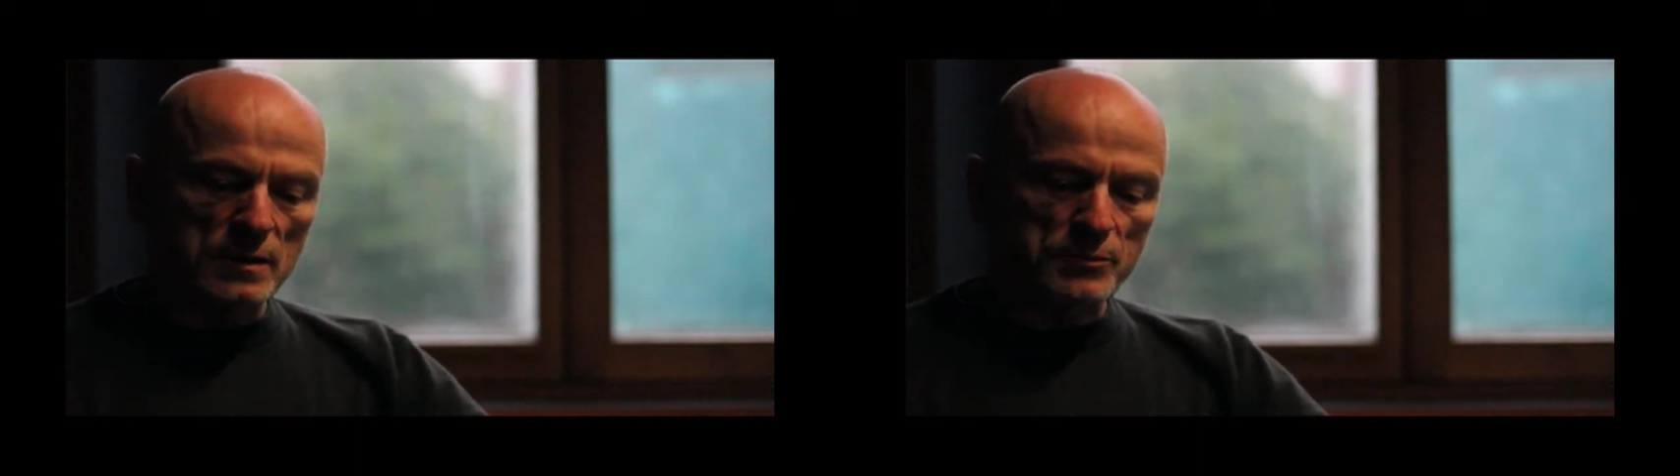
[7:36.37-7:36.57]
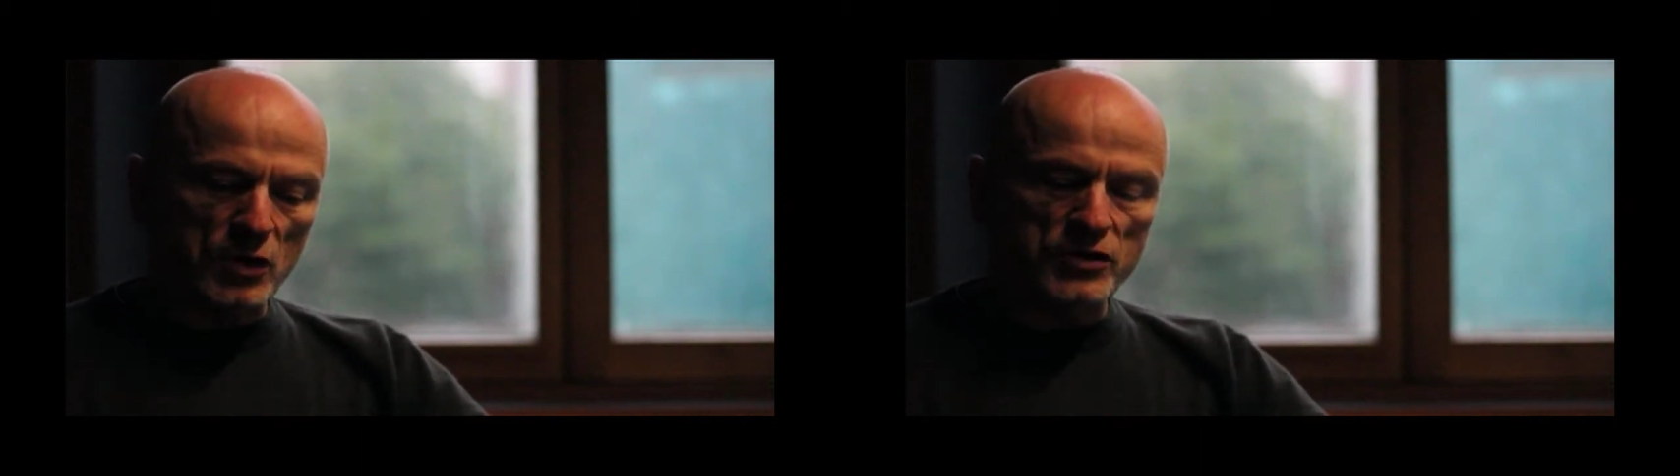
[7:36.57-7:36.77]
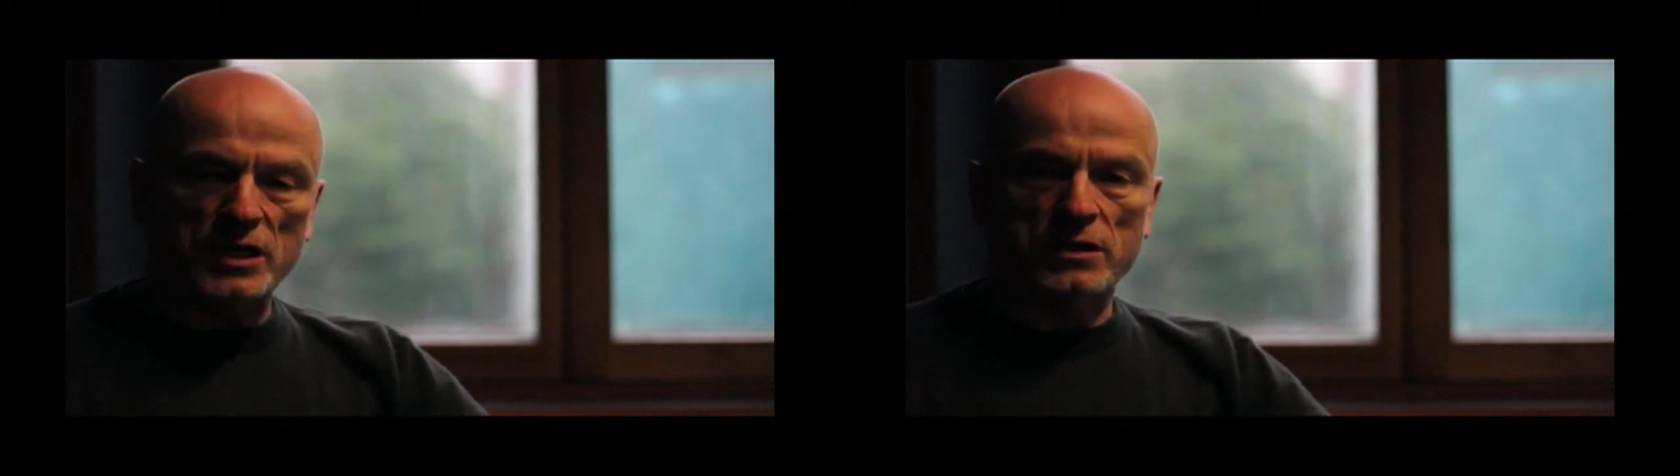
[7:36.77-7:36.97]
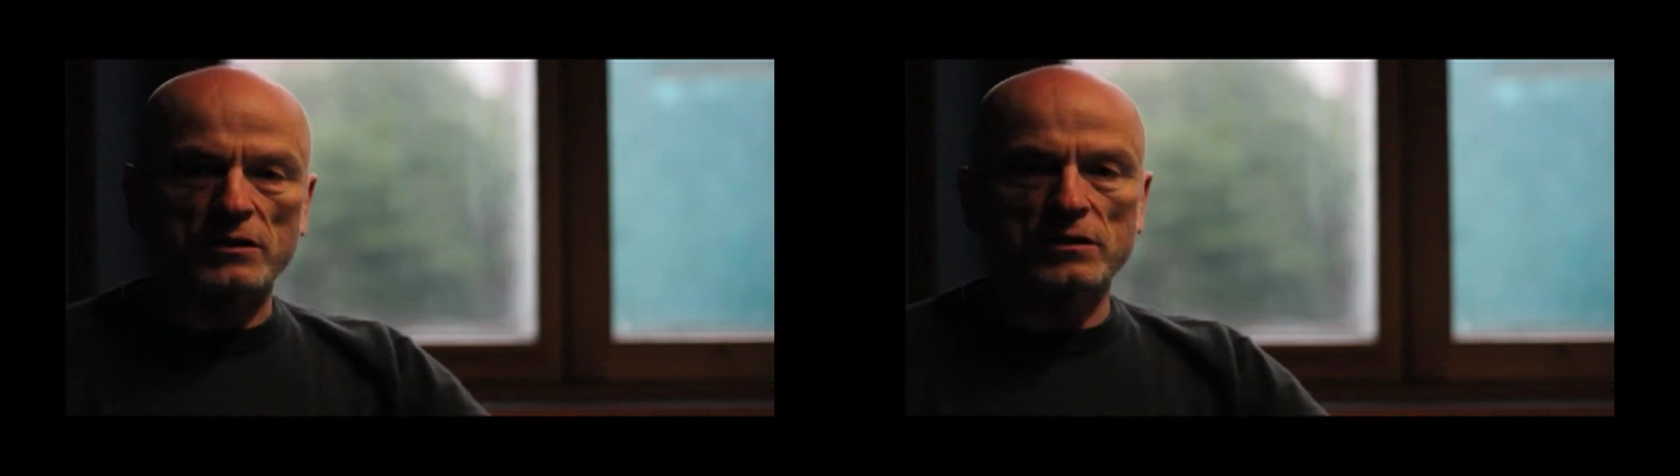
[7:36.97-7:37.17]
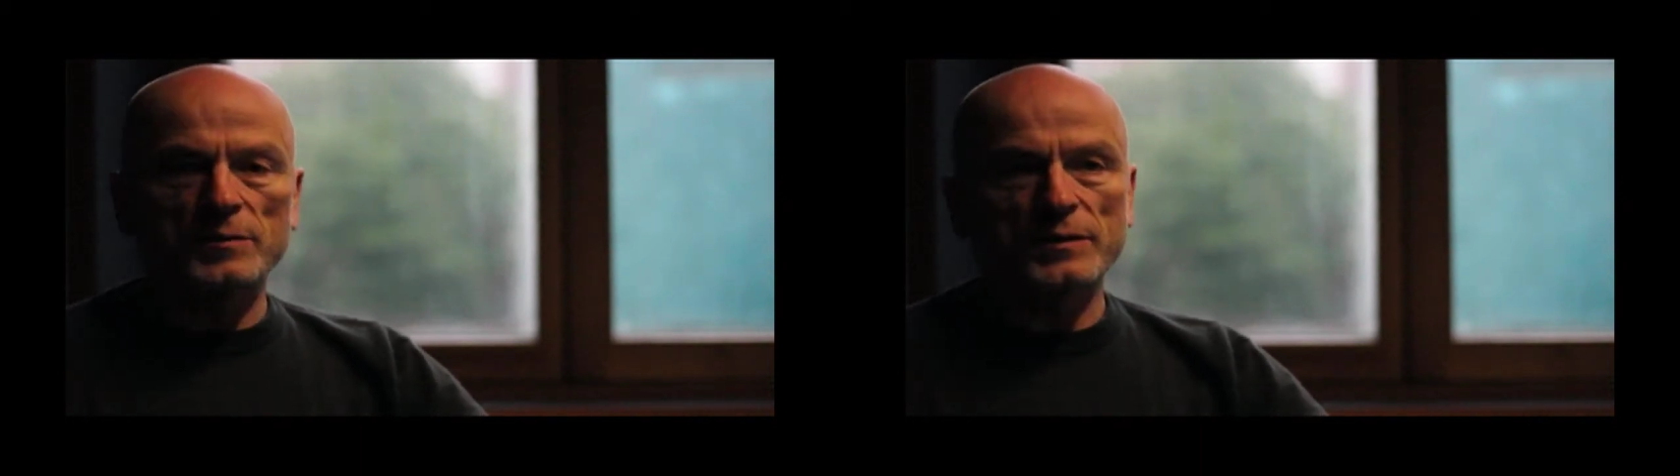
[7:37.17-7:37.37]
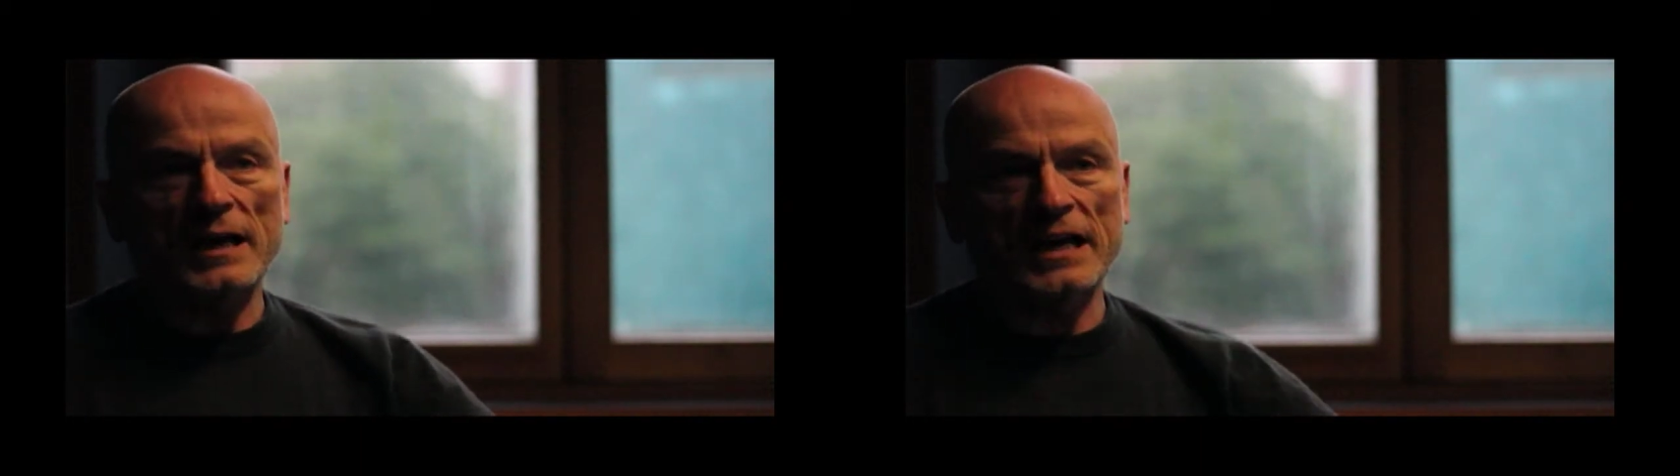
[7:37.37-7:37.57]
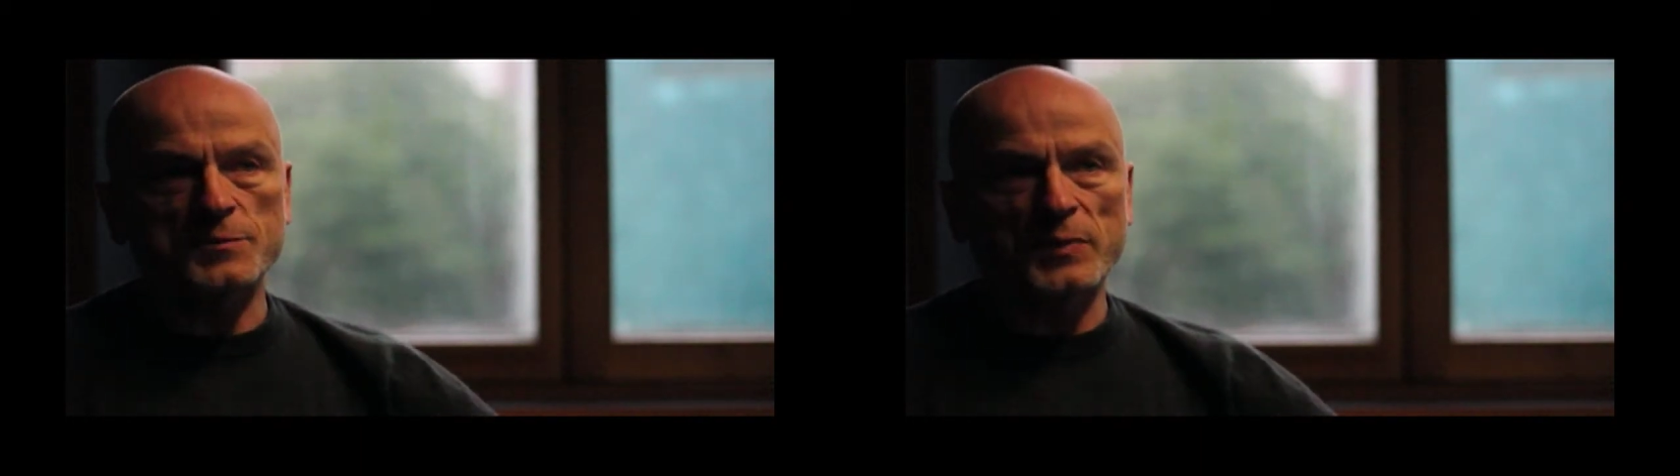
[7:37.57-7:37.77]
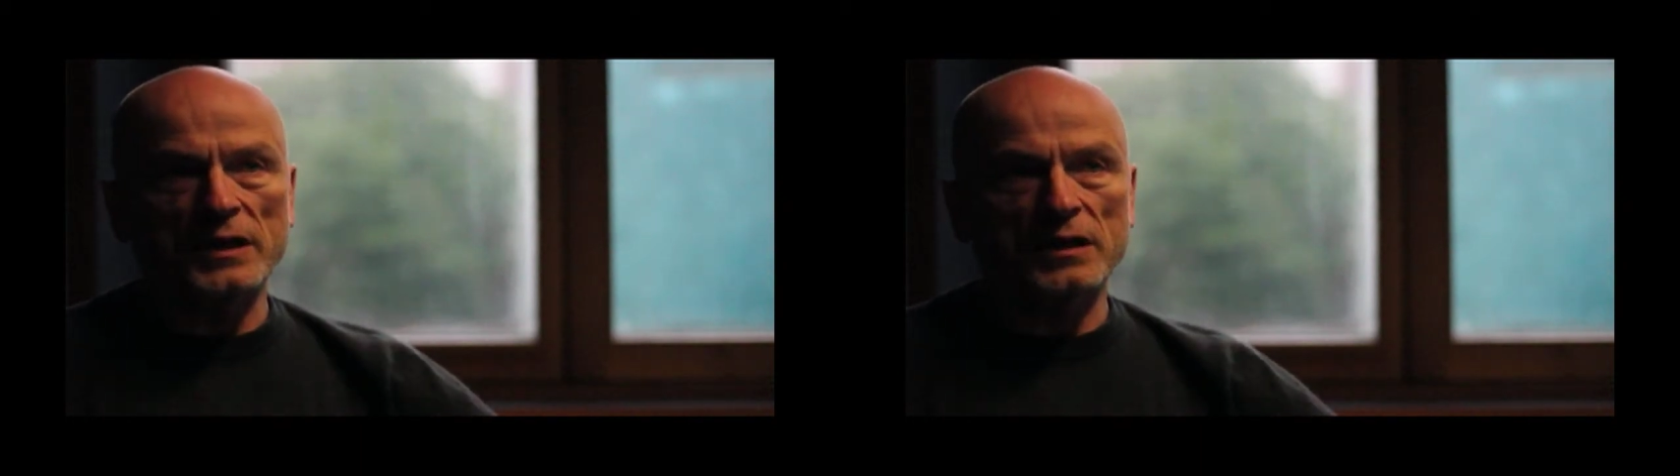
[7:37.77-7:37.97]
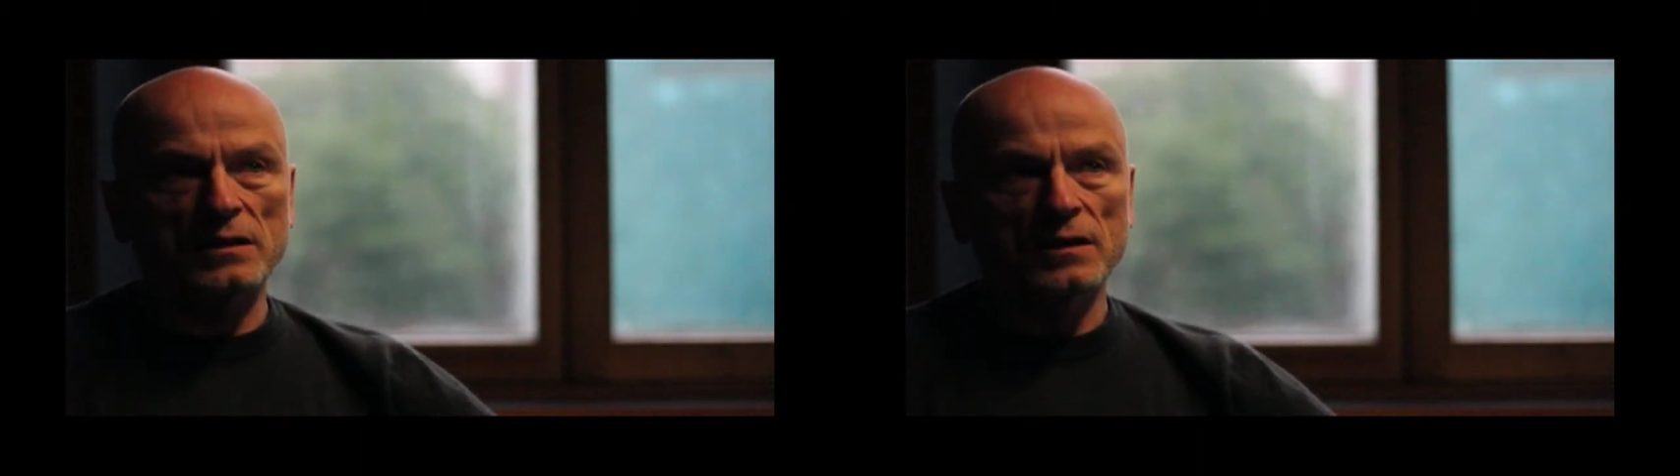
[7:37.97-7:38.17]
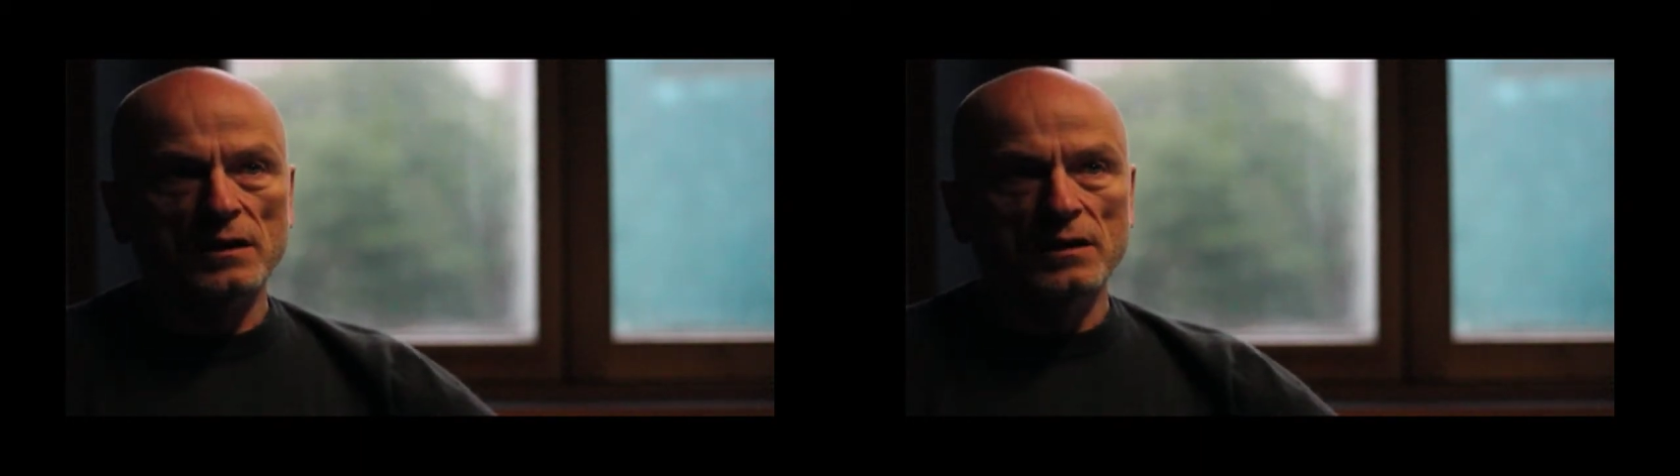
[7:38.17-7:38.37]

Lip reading: project group has been